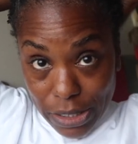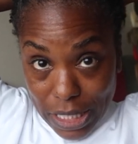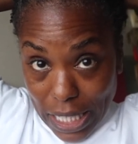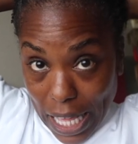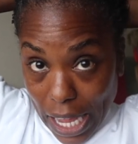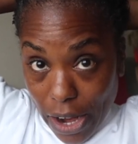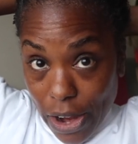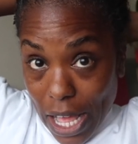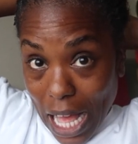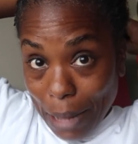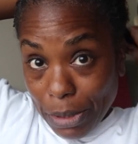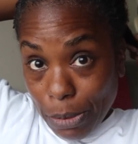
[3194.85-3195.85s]
to there,
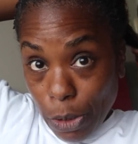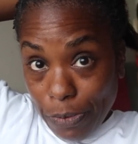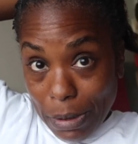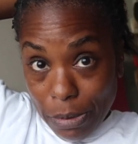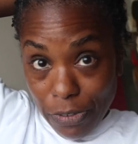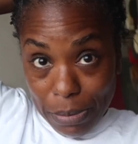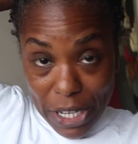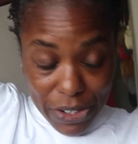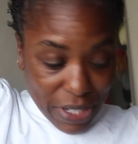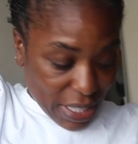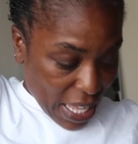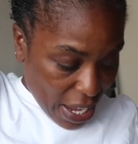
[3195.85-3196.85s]
I'm gonna move people from here
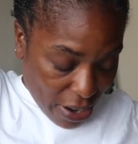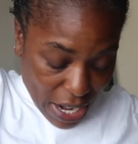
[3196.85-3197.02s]
to there.